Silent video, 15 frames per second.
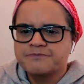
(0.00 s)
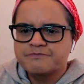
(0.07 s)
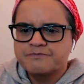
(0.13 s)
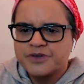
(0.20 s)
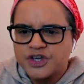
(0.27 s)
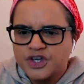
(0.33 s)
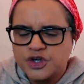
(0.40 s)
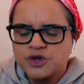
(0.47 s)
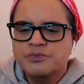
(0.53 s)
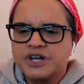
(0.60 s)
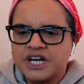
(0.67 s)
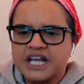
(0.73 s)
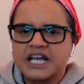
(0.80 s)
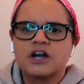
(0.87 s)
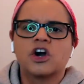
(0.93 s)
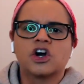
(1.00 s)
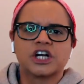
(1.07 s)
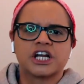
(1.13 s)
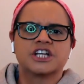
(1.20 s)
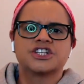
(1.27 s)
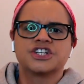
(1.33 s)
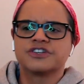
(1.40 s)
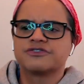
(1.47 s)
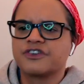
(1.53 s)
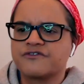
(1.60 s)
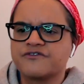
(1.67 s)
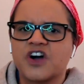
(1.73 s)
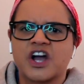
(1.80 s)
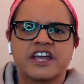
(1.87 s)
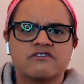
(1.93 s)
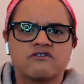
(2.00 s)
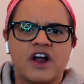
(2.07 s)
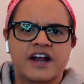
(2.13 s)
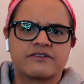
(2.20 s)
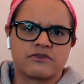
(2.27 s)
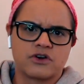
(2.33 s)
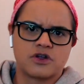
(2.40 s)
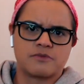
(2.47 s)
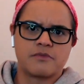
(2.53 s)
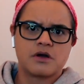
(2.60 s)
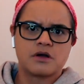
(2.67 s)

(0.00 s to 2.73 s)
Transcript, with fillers: Human incarnation of the fucking Red Room.